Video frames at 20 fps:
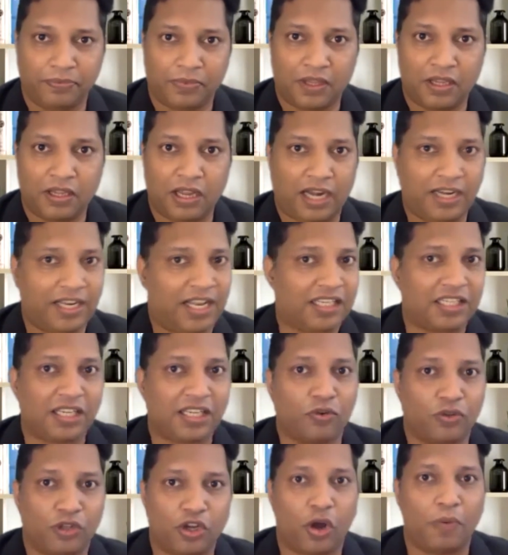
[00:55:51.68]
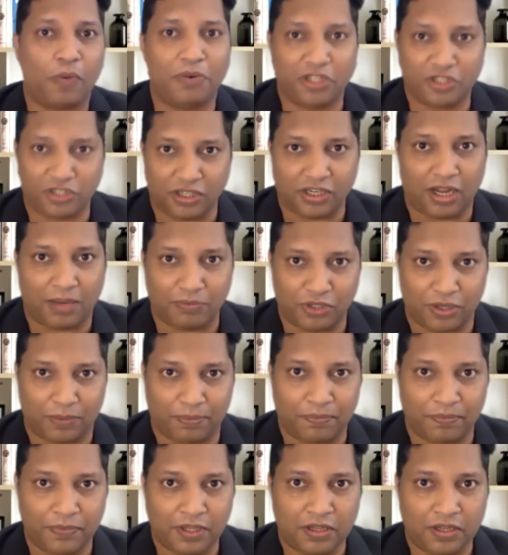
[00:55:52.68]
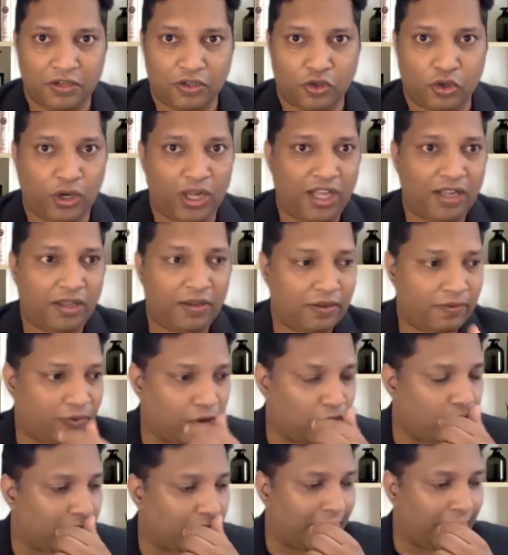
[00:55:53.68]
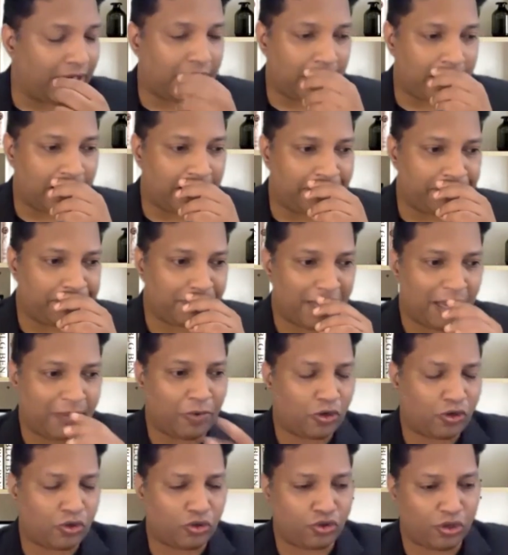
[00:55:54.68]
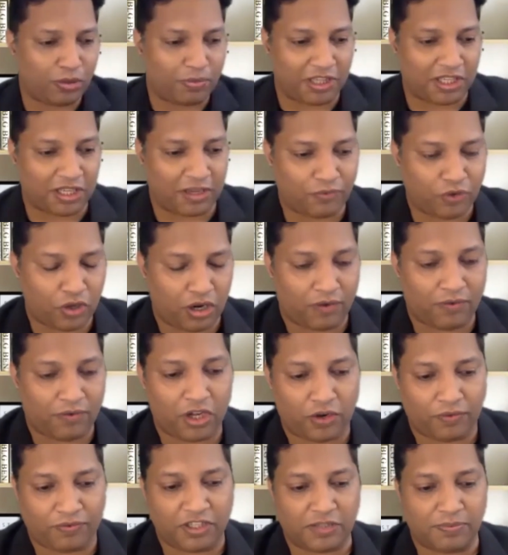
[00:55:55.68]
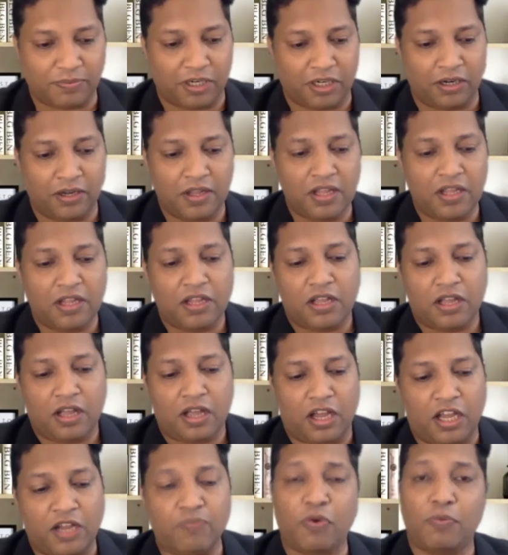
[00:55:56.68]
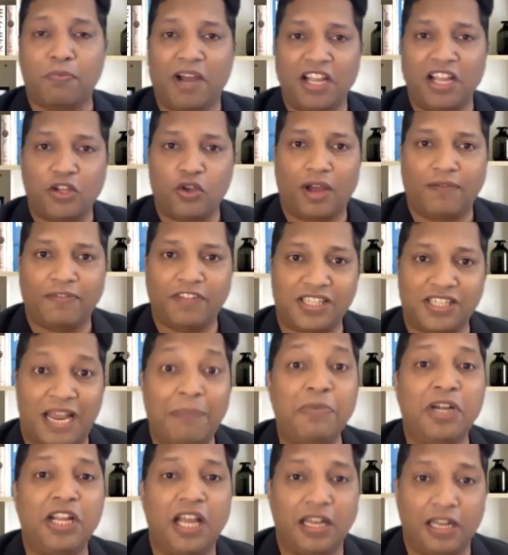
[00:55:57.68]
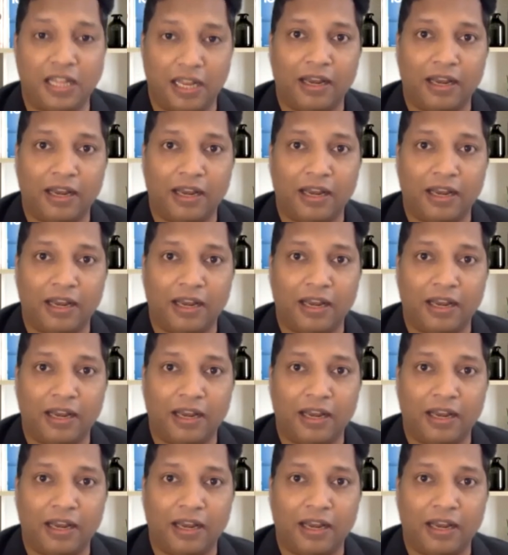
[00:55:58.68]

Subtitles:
And that's how the competition comes up. Today, if you look at, I'm not too sure if you're aware of this, but in Mumbai, you have this MTNL.